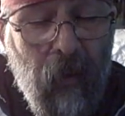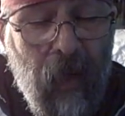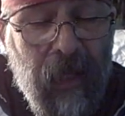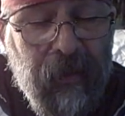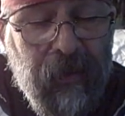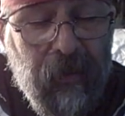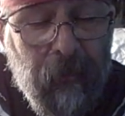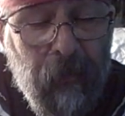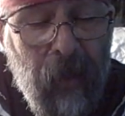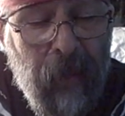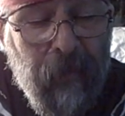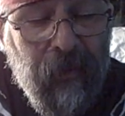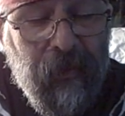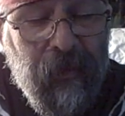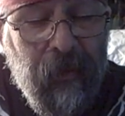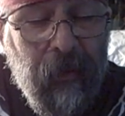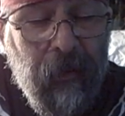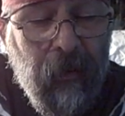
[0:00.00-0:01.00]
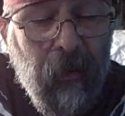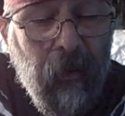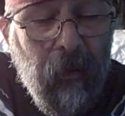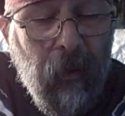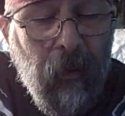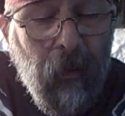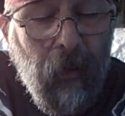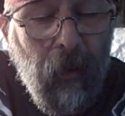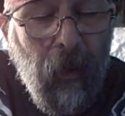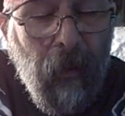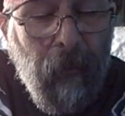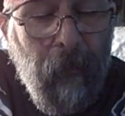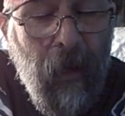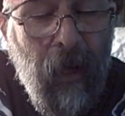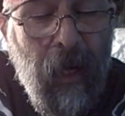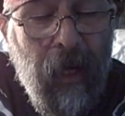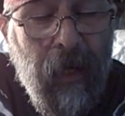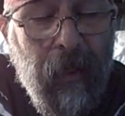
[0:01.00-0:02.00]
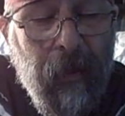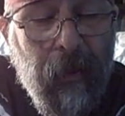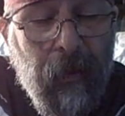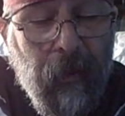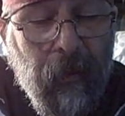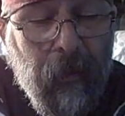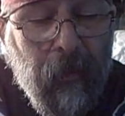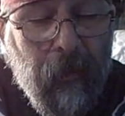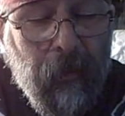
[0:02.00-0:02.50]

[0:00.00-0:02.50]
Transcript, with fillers: the white supremacy upon,